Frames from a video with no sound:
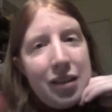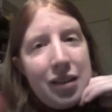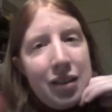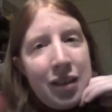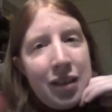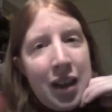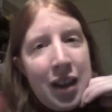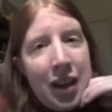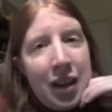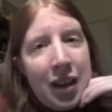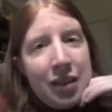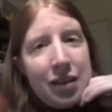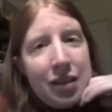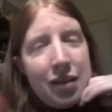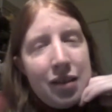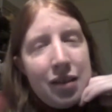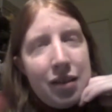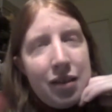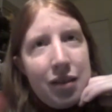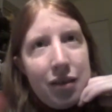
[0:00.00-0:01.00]
that,
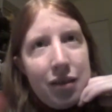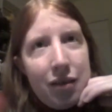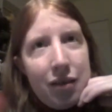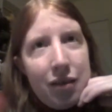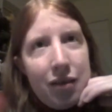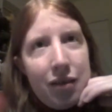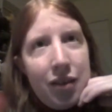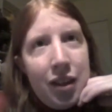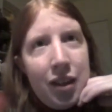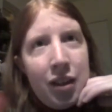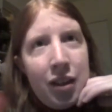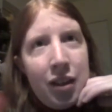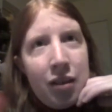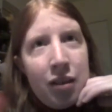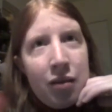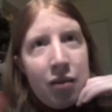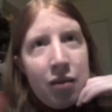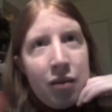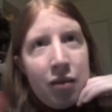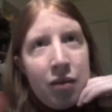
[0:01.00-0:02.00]
you
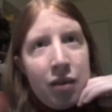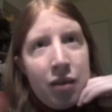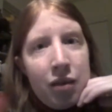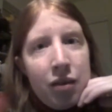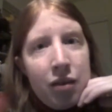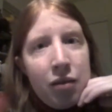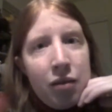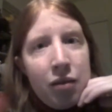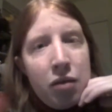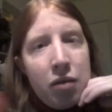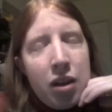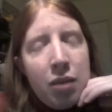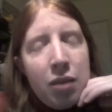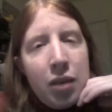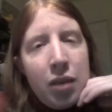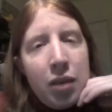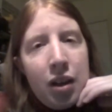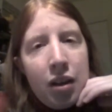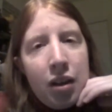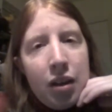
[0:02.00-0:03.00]
know,
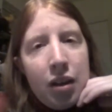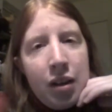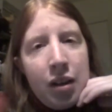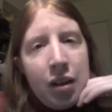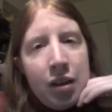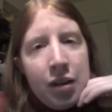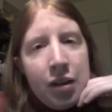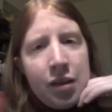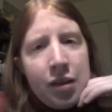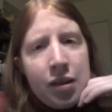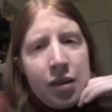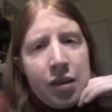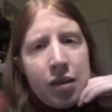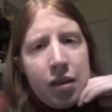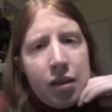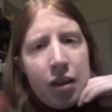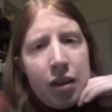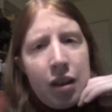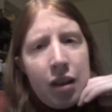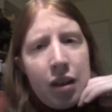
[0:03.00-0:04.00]
leukemia
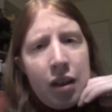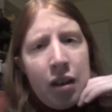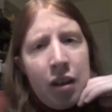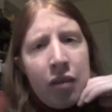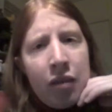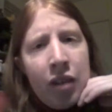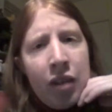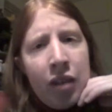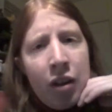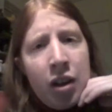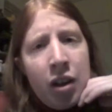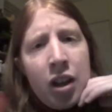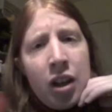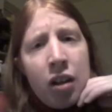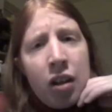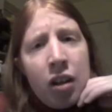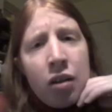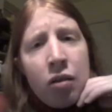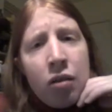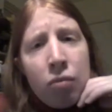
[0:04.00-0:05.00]
is a
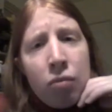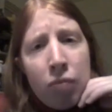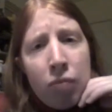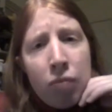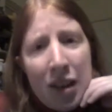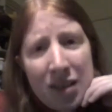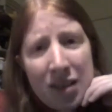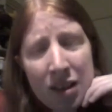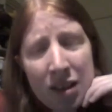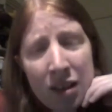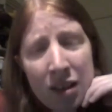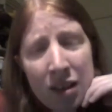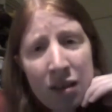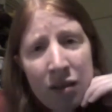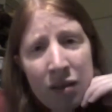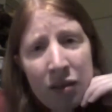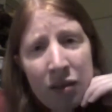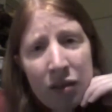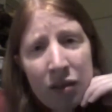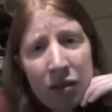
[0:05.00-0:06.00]
very
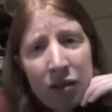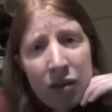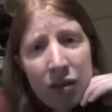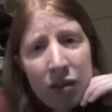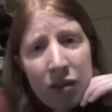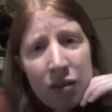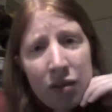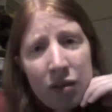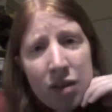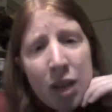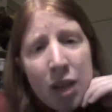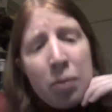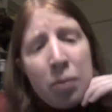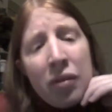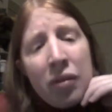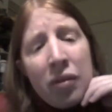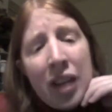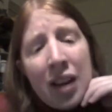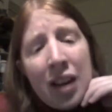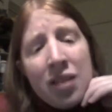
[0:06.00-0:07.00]
aggressive type
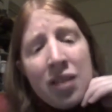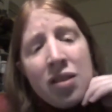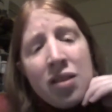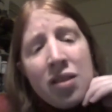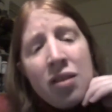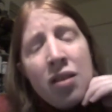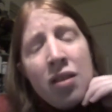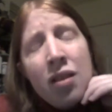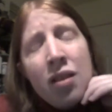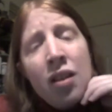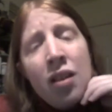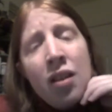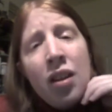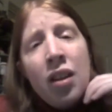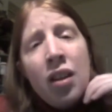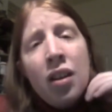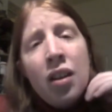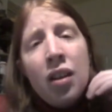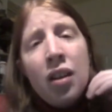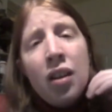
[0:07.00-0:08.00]
of cancer.
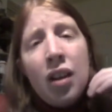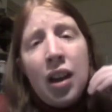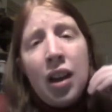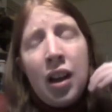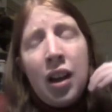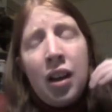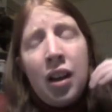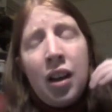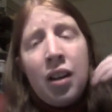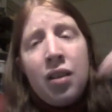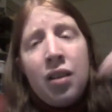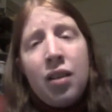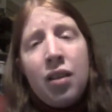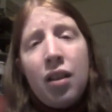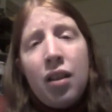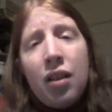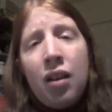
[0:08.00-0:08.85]
And